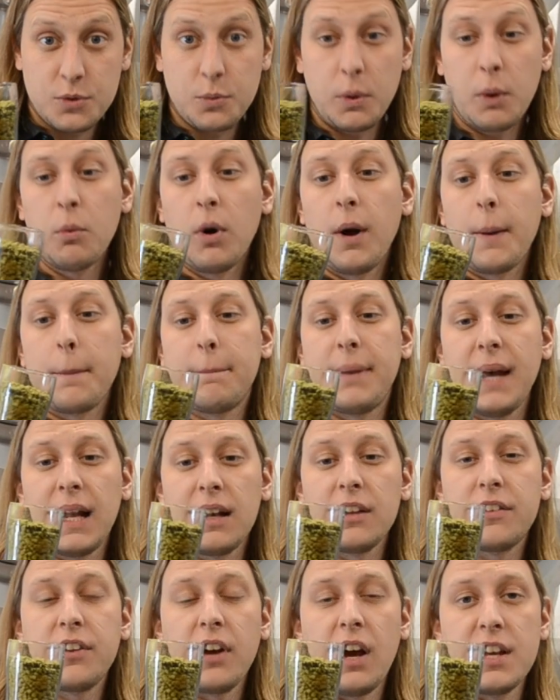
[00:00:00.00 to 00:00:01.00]
we want
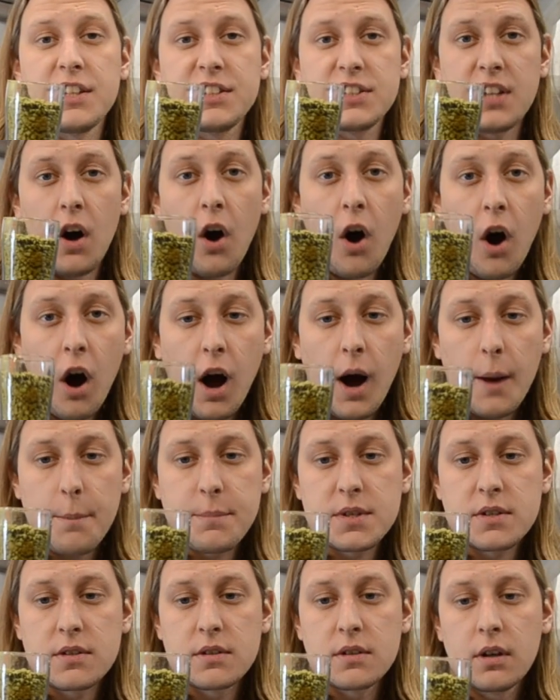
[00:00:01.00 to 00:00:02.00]
pelletized
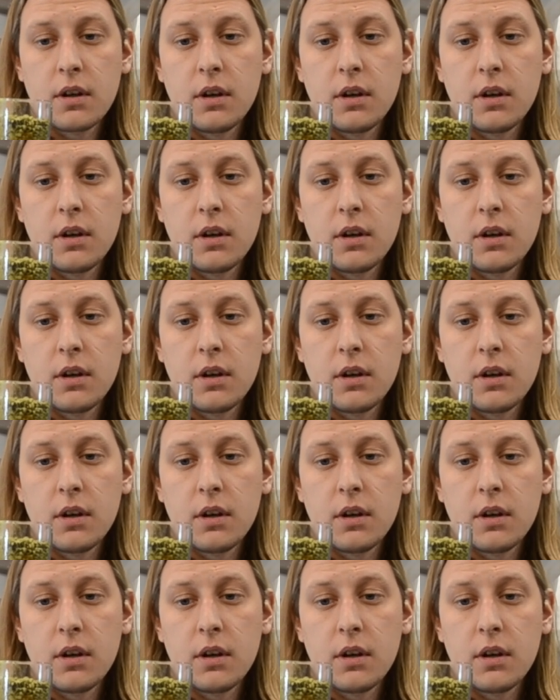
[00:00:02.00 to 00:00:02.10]
hops.